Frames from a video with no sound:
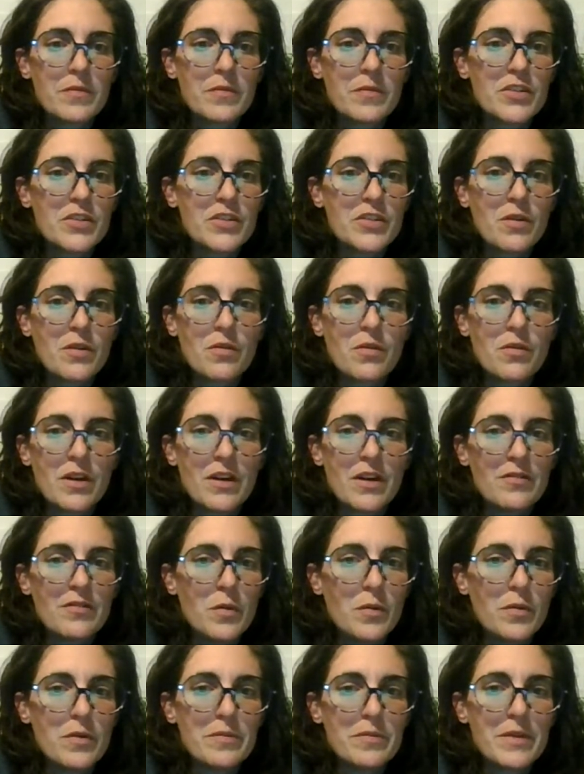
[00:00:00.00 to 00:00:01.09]
just so
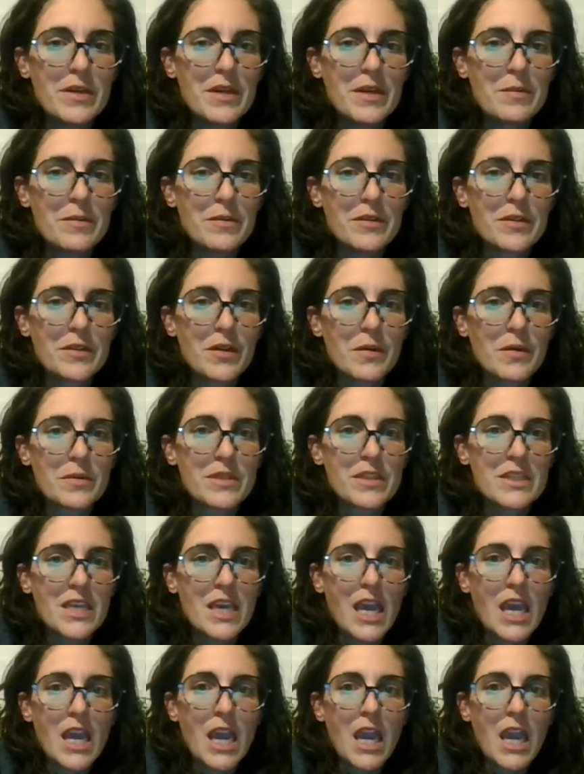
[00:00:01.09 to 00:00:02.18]
grateful we've been able to go
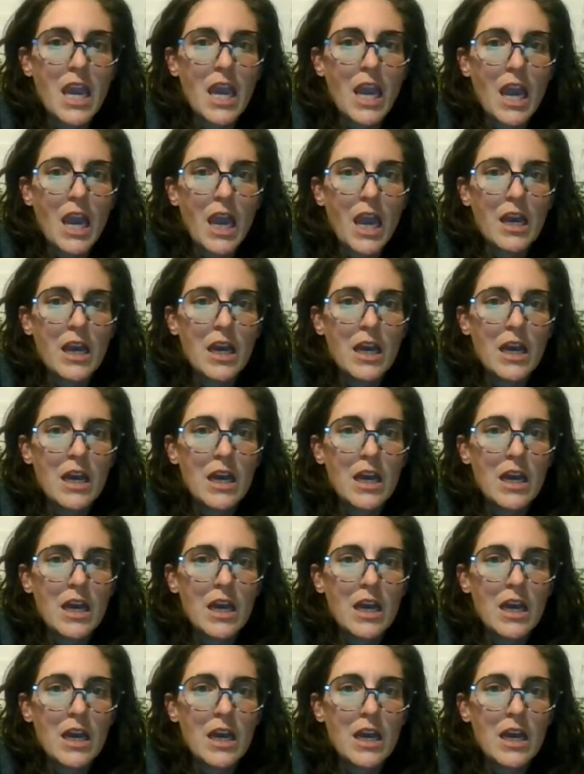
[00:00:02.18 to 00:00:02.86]
skiing